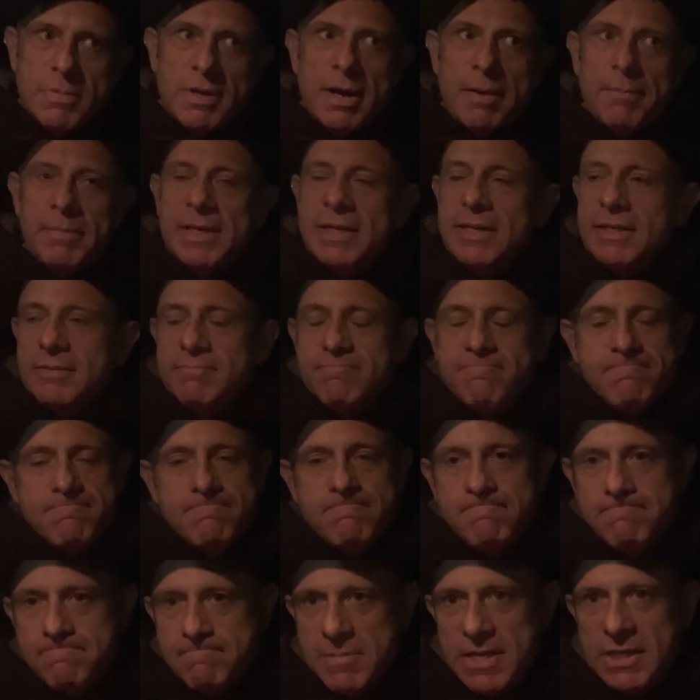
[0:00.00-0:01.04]
I mean,
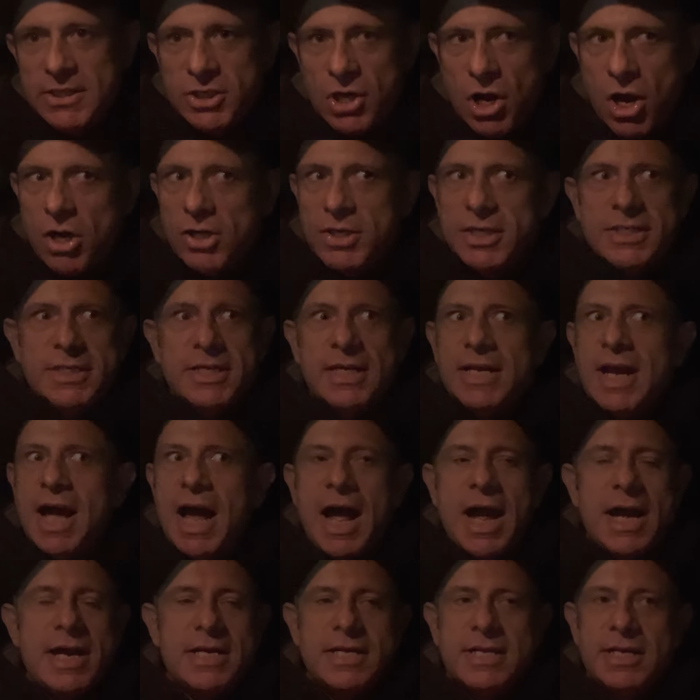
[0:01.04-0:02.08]
it's hard to
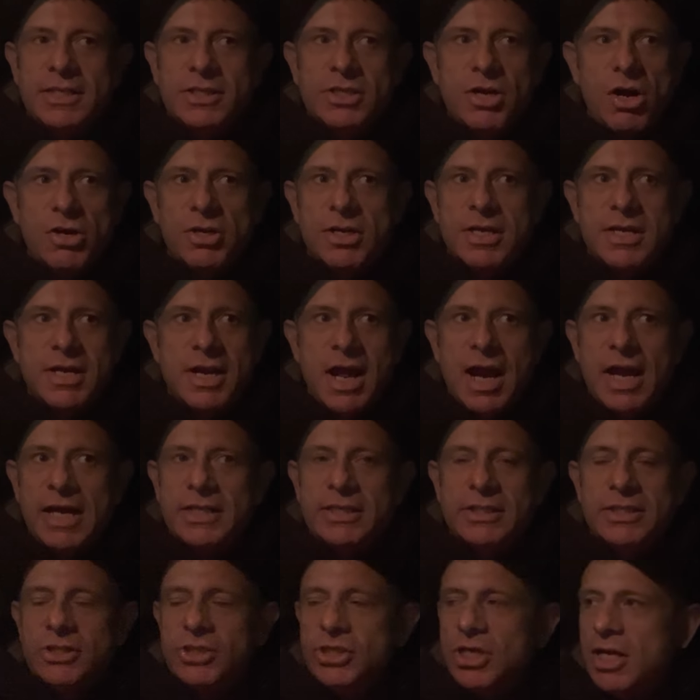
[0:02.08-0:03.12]
deny. It's hard to deny
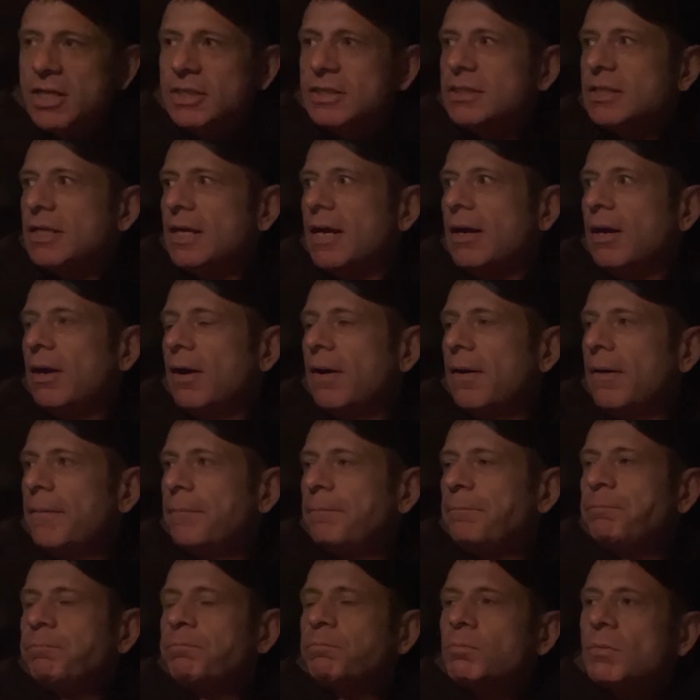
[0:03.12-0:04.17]
Chess.
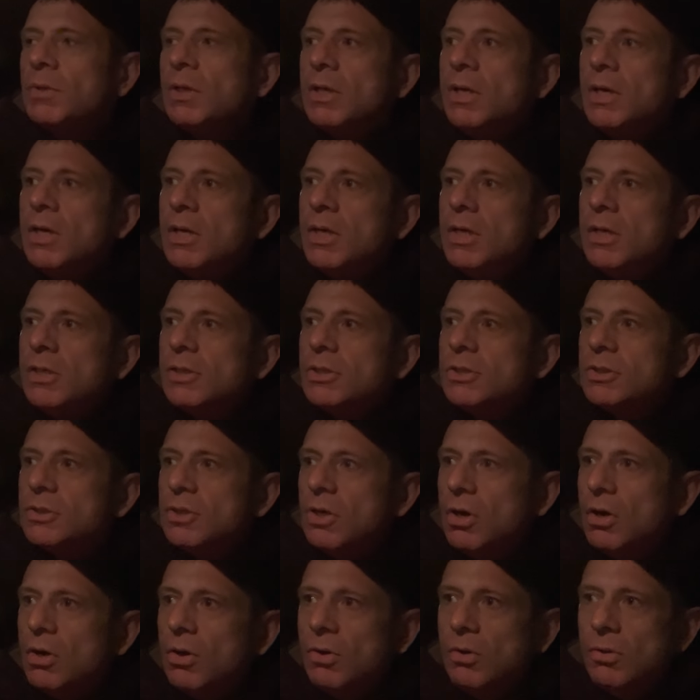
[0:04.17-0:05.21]

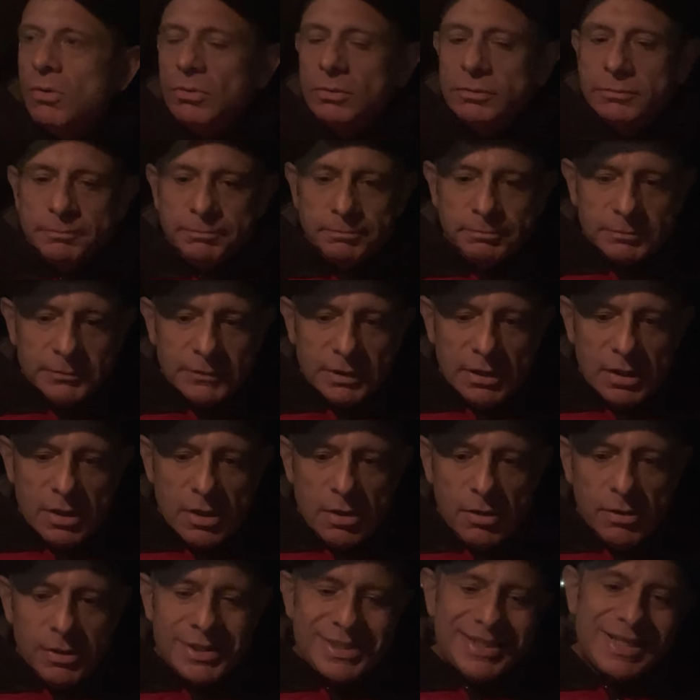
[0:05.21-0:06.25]
So, you
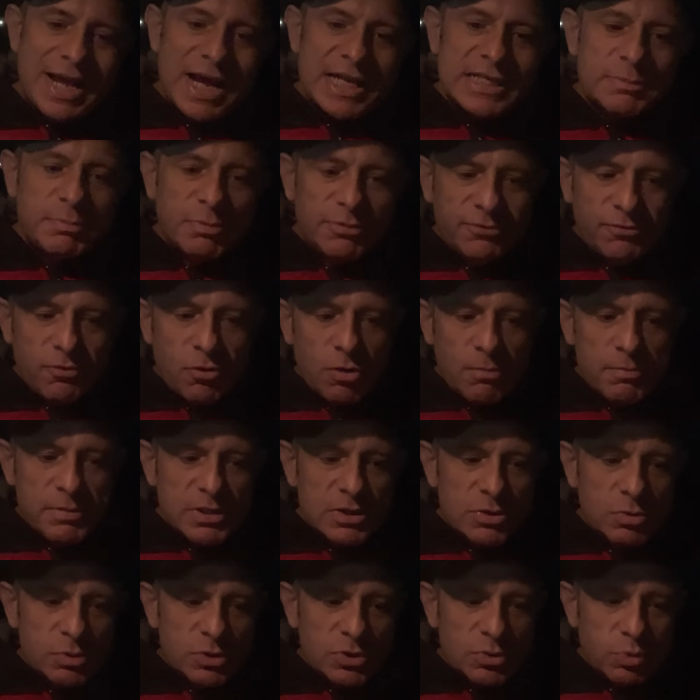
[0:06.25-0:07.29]
know, his last
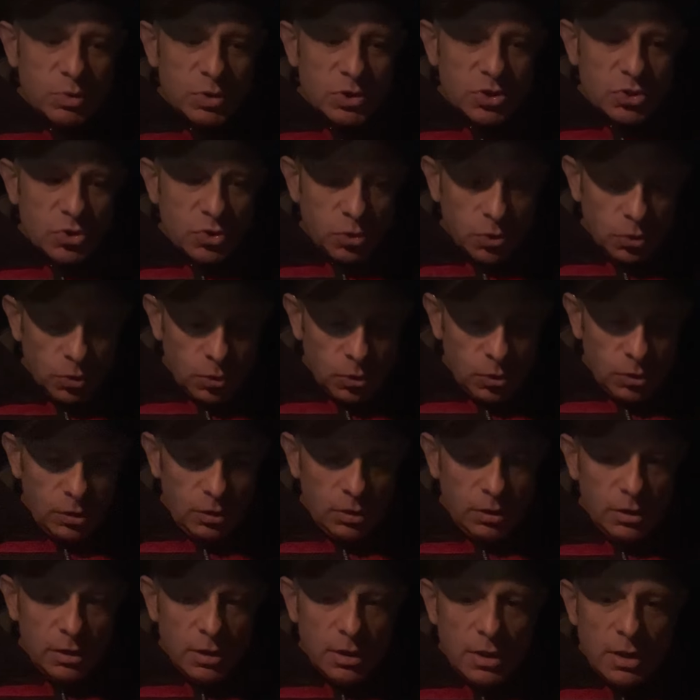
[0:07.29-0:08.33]
performance was
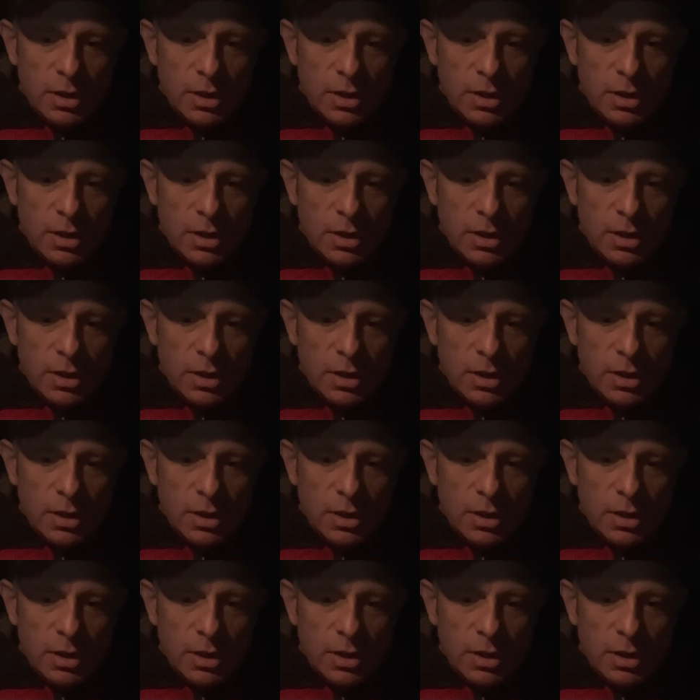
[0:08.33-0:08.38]
cool.